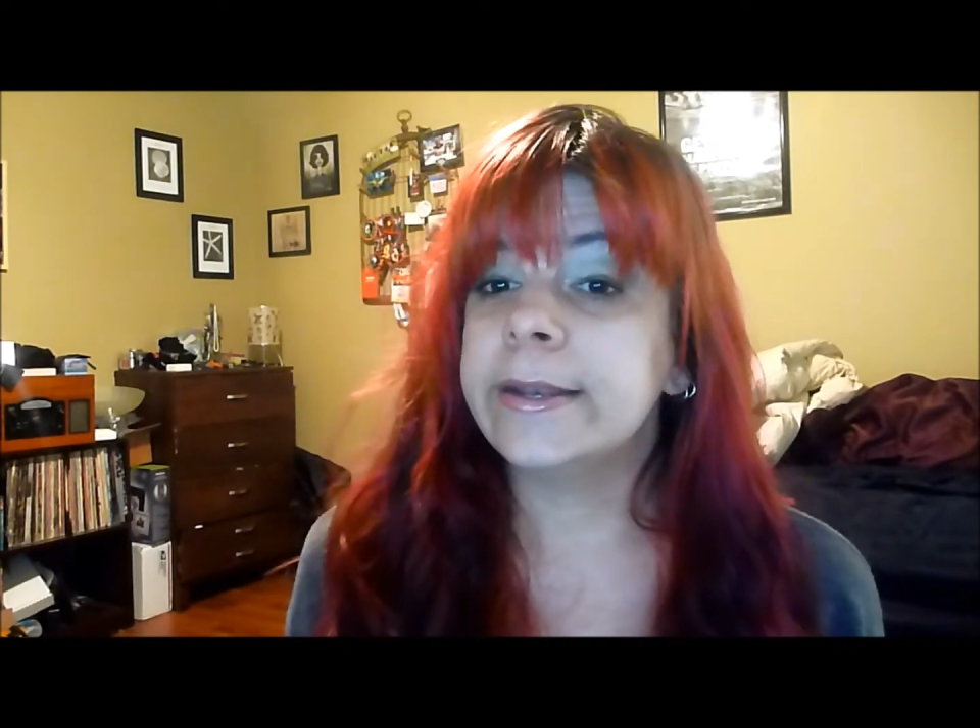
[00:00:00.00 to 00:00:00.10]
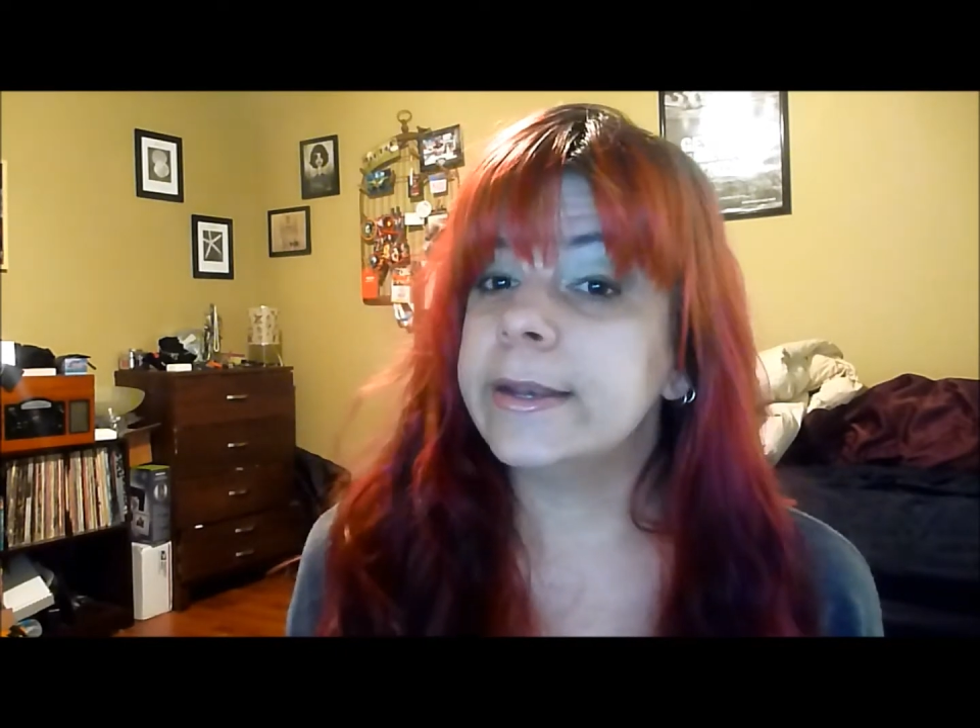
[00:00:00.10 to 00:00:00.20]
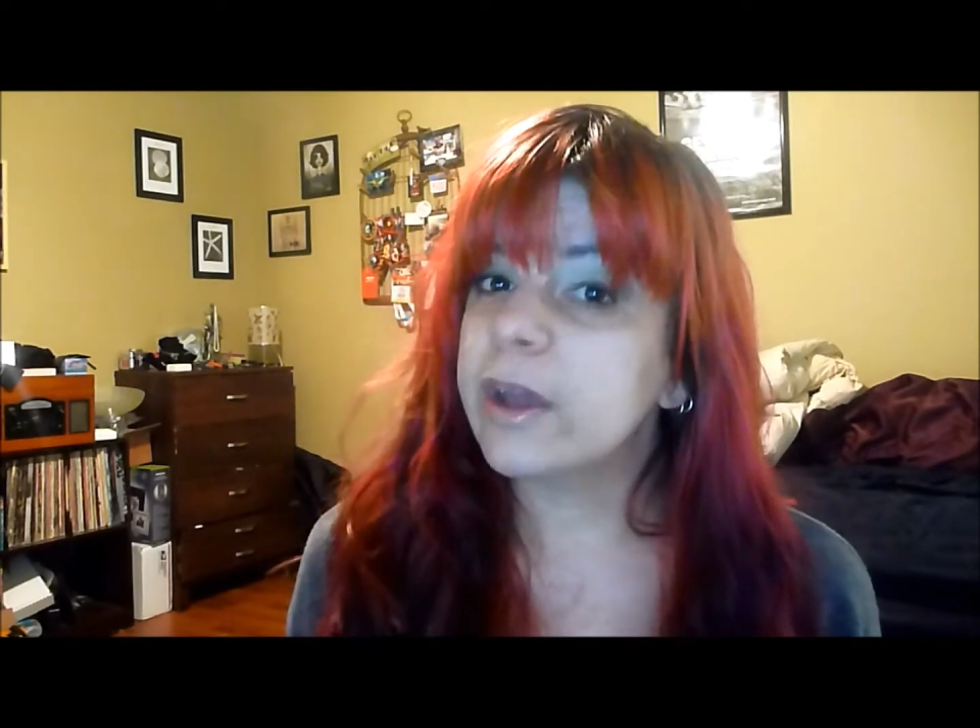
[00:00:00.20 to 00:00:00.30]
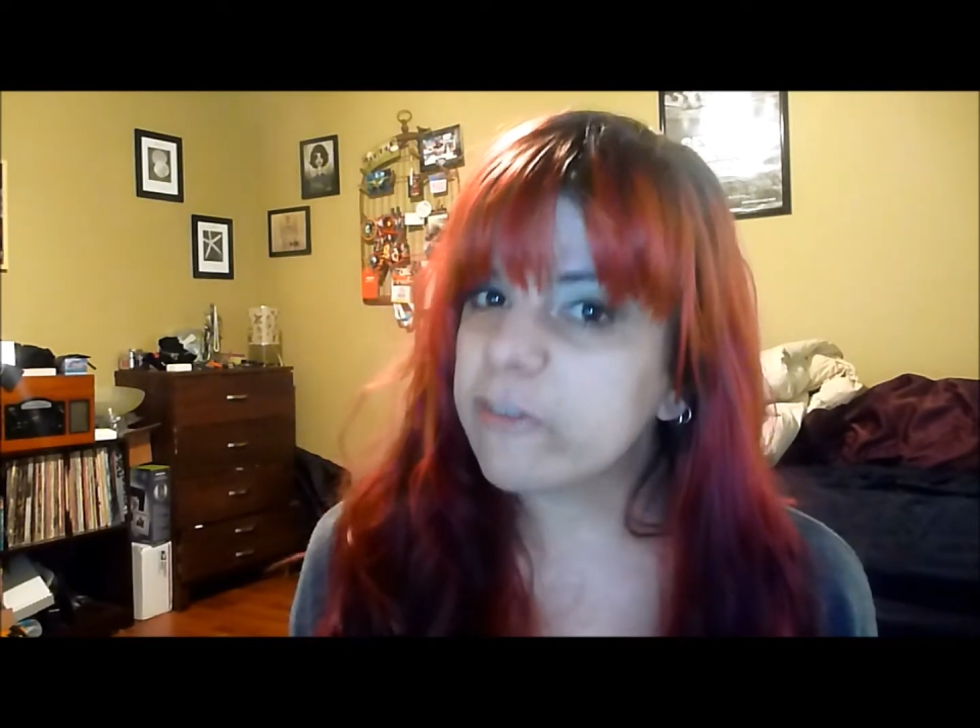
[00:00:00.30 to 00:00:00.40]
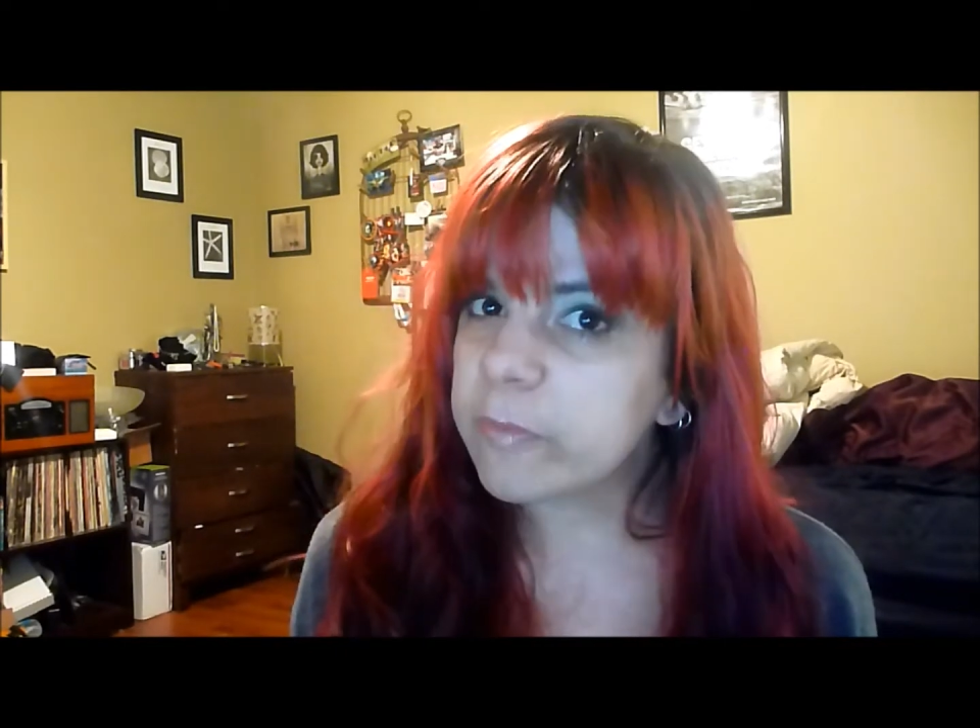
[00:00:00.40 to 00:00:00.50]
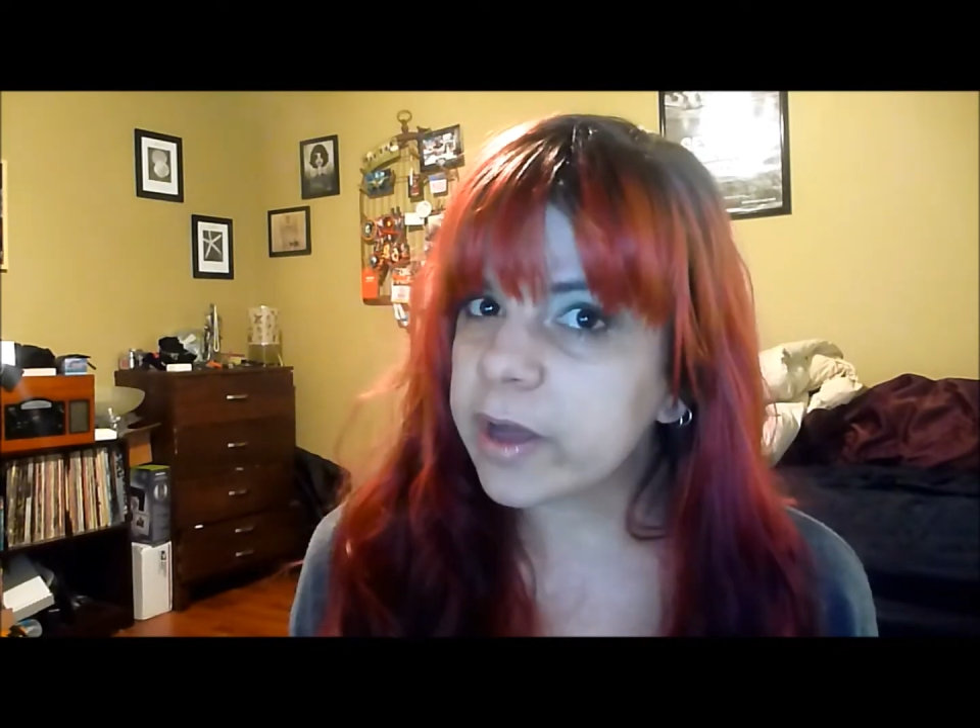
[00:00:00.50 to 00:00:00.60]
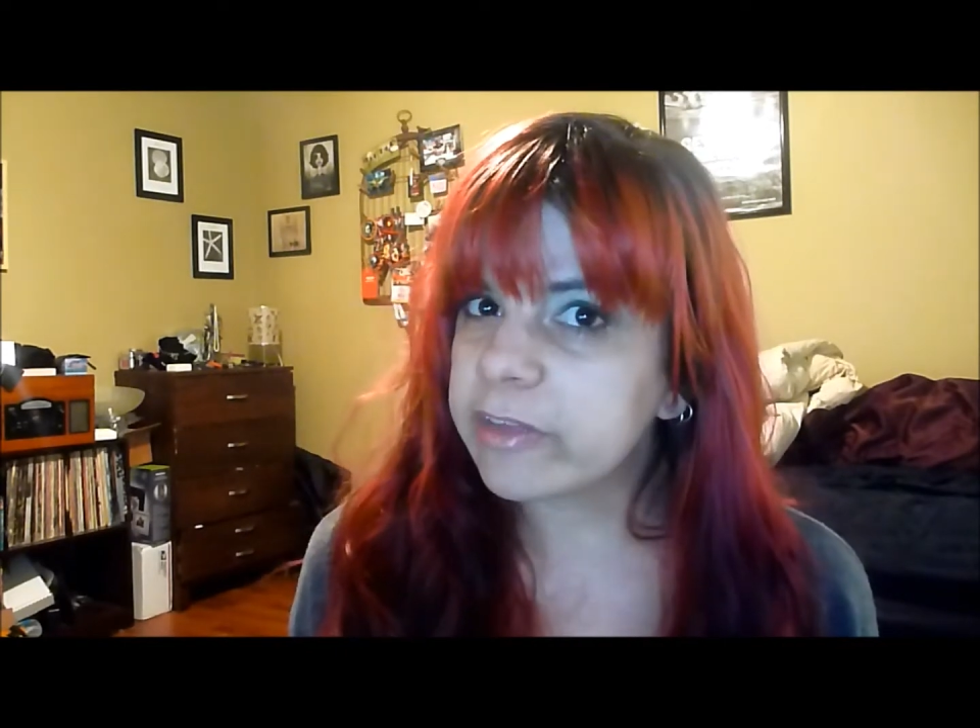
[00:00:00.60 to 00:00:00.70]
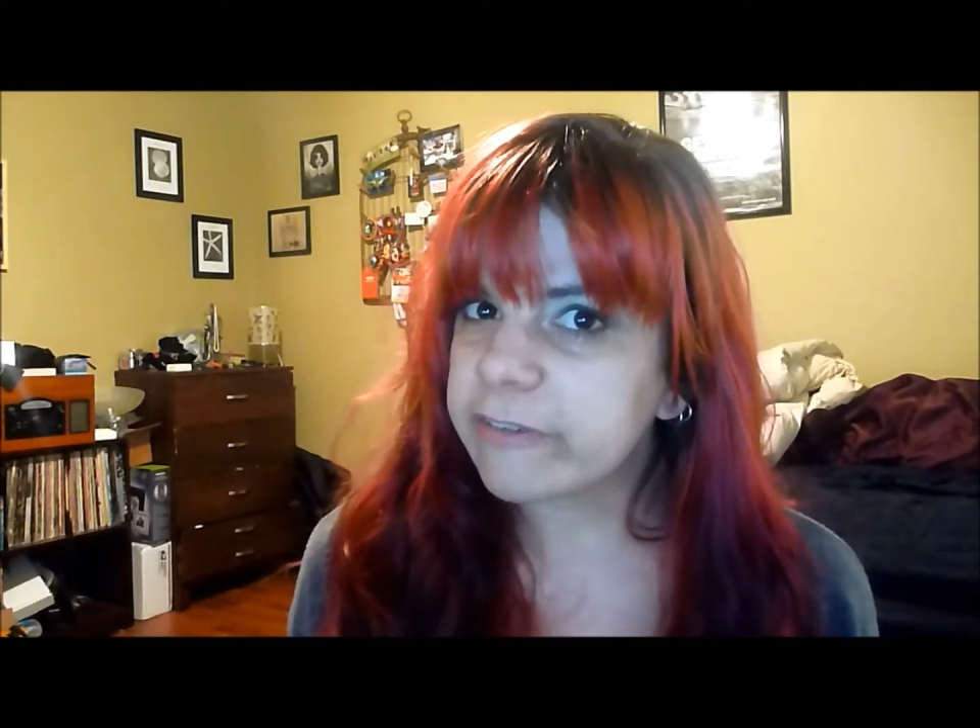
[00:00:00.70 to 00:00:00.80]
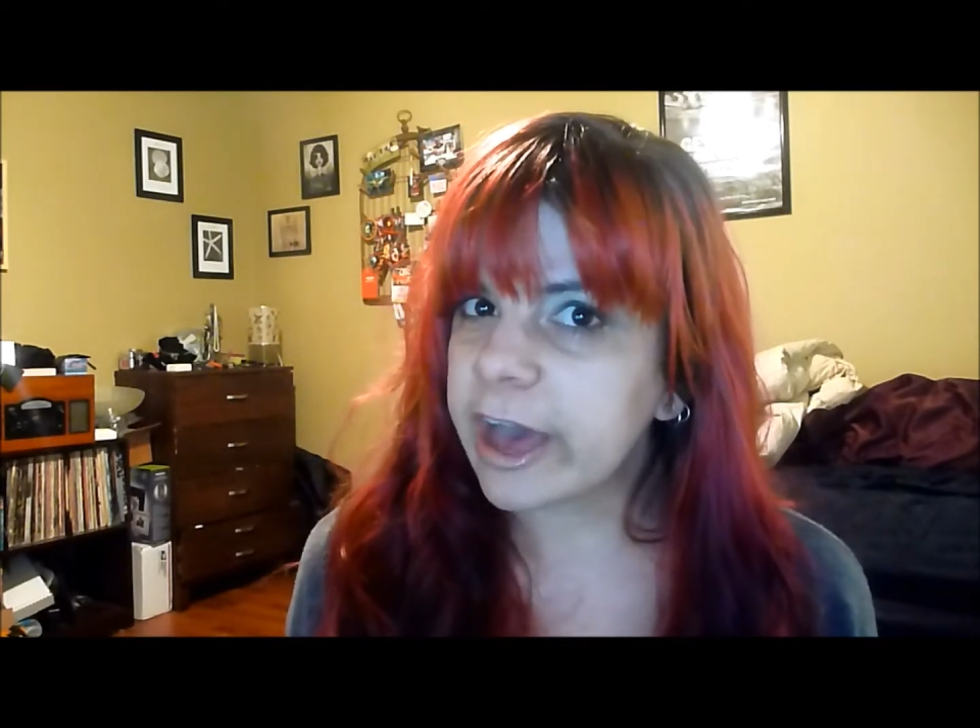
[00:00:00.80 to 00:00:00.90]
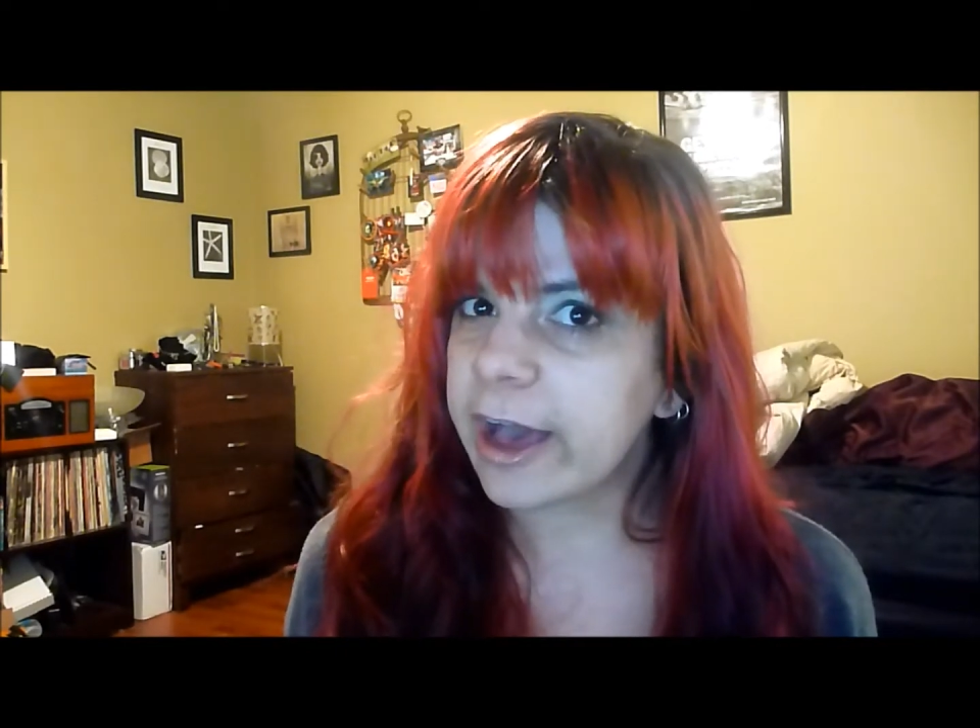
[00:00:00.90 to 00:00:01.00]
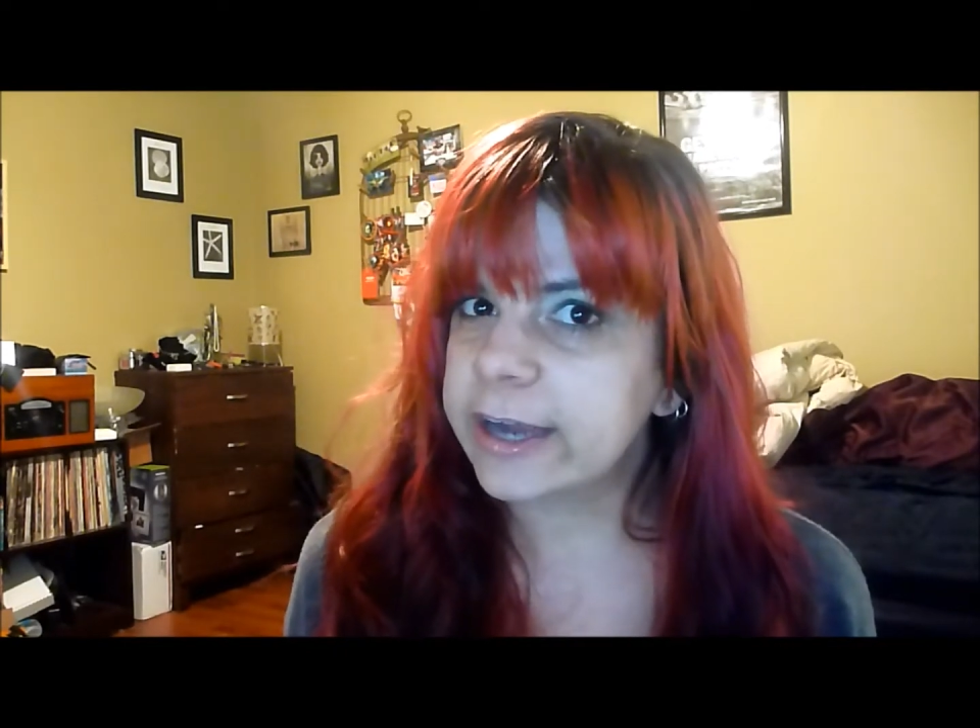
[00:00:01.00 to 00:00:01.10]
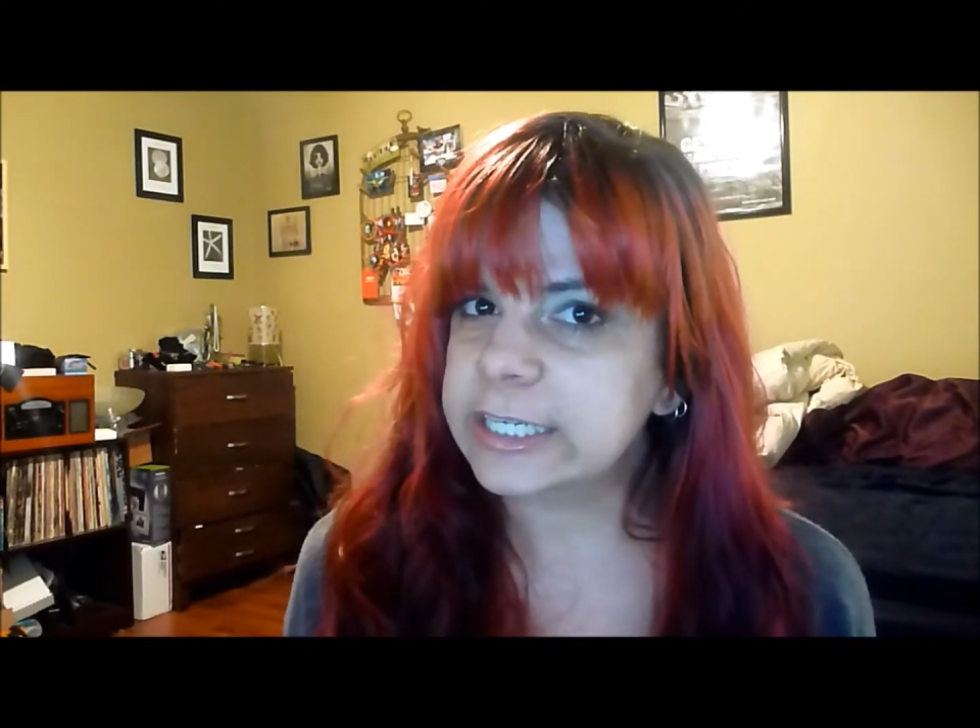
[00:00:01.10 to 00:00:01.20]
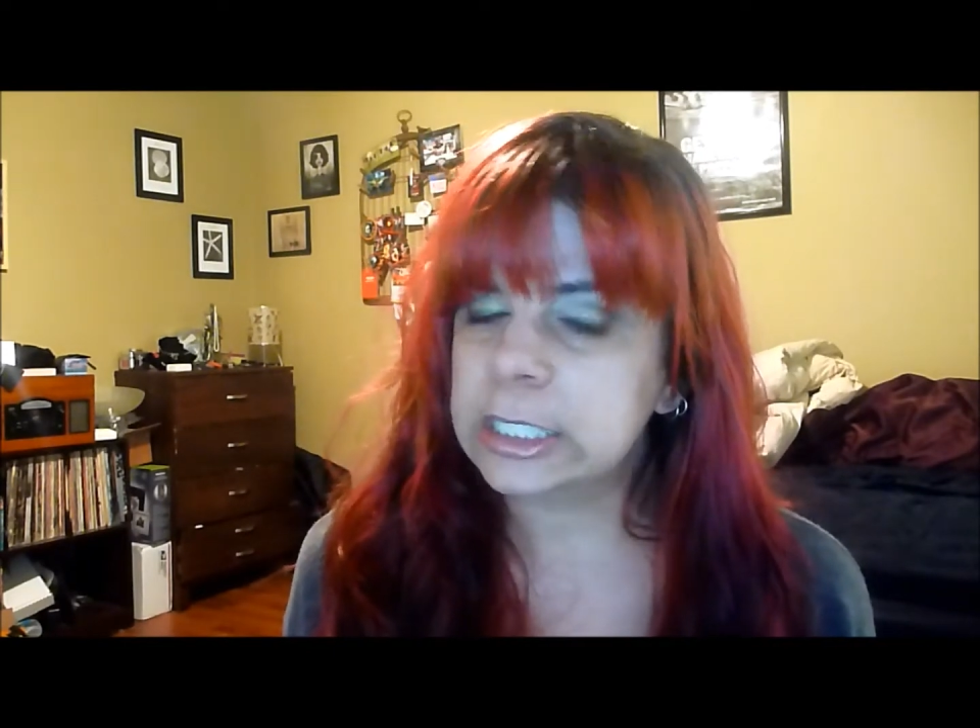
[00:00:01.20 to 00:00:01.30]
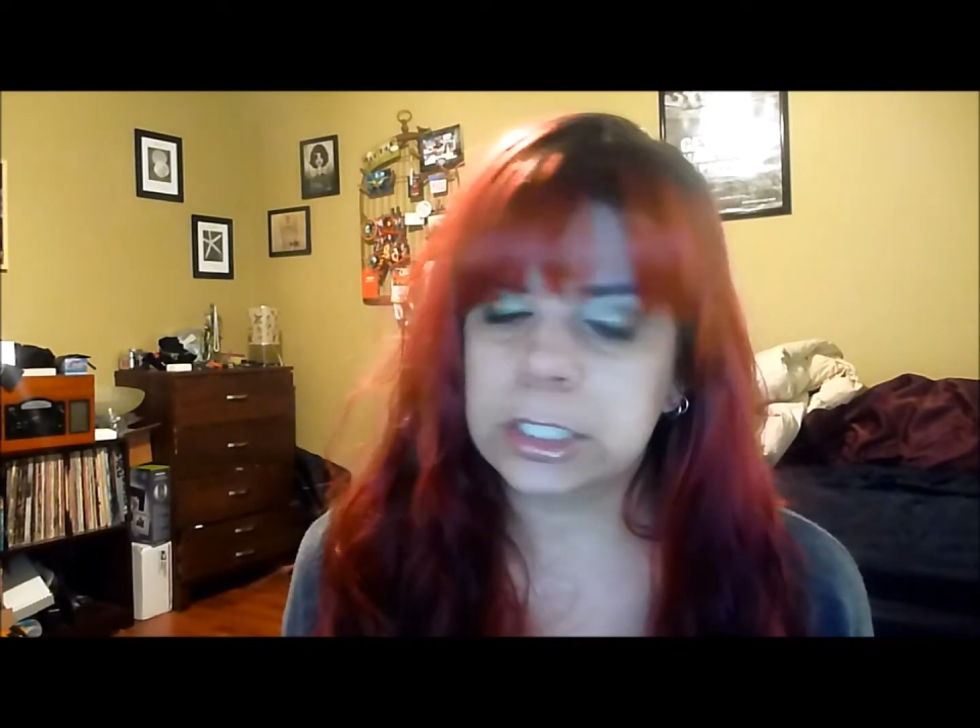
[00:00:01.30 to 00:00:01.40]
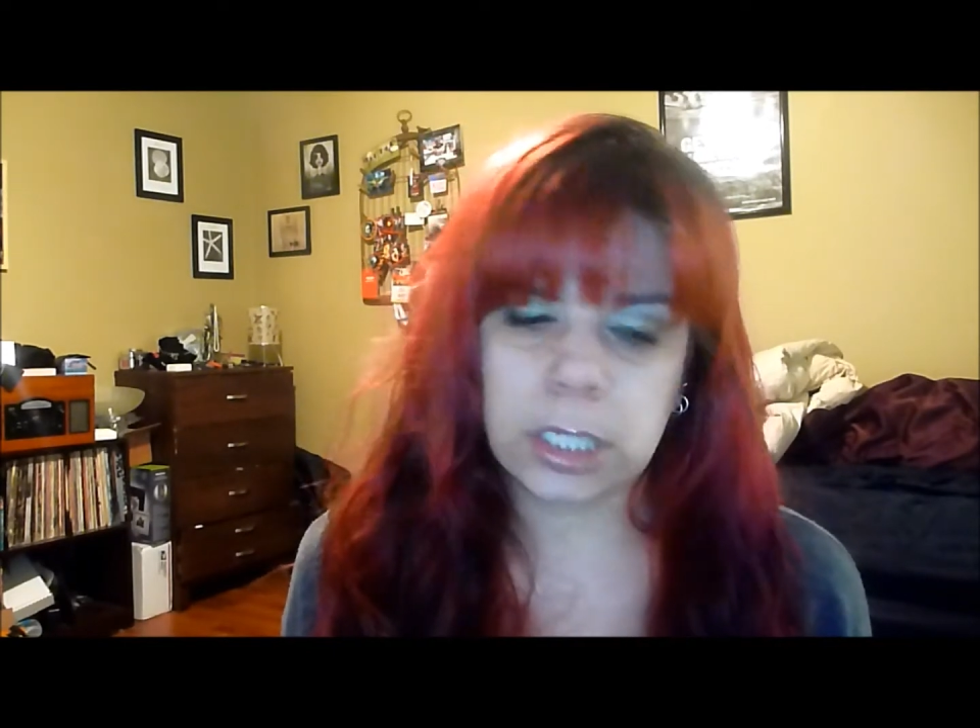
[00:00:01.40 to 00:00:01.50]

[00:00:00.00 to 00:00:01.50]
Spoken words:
Never mind the fact